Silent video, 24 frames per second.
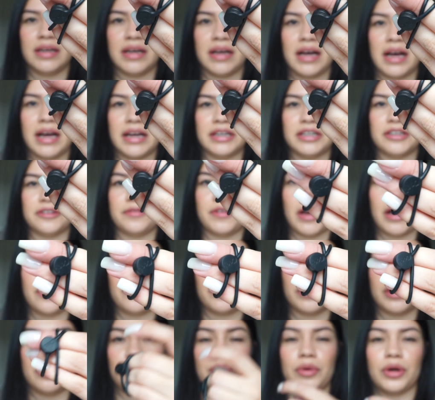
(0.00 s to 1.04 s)
kind of how
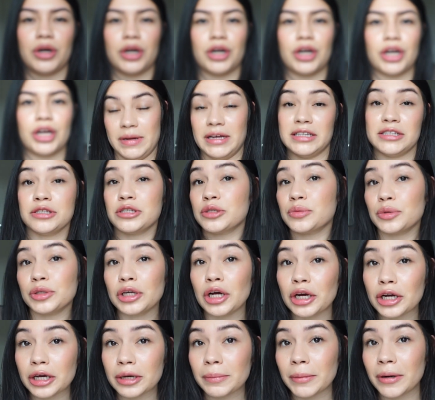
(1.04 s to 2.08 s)
they work. And since we're
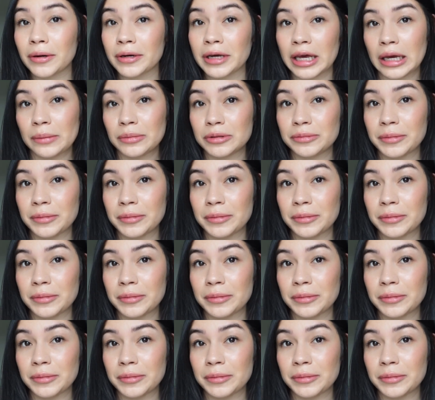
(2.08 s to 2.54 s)
talking about cable